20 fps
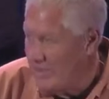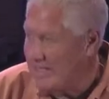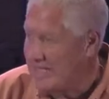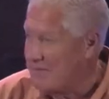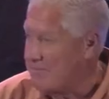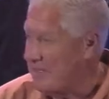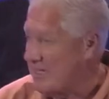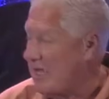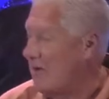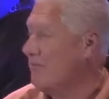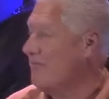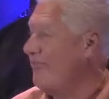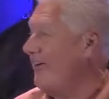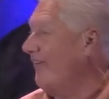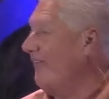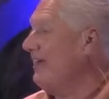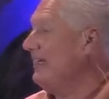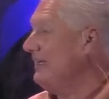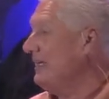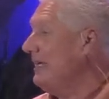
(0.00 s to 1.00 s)
we can become
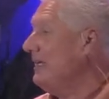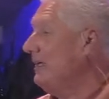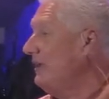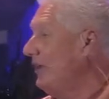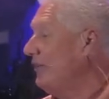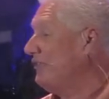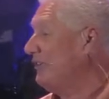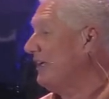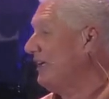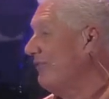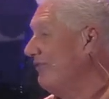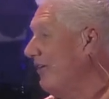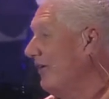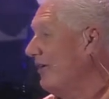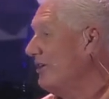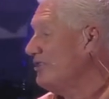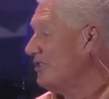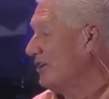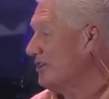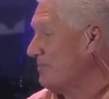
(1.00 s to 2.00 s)
very legalistic and
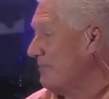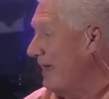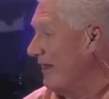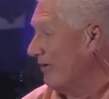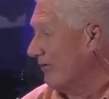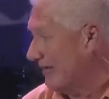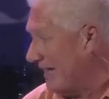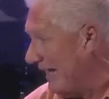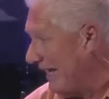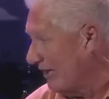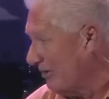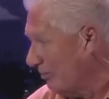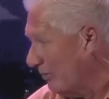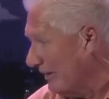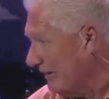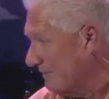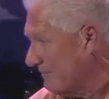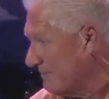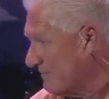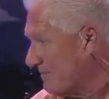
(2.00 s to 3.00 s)
very judgmental, can't
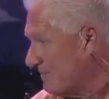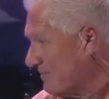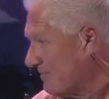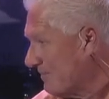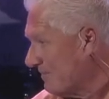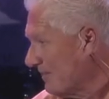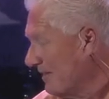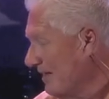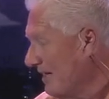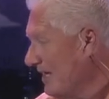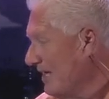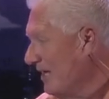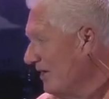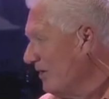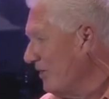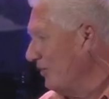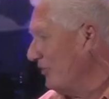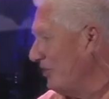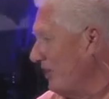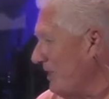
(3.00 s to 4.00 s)
we?
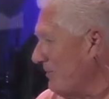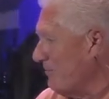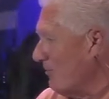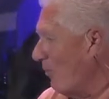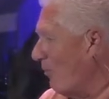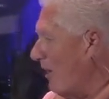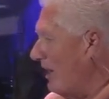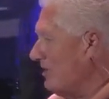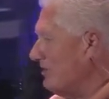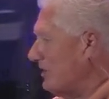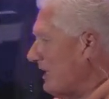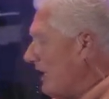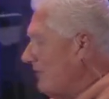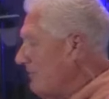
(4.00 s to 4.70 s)
You see, once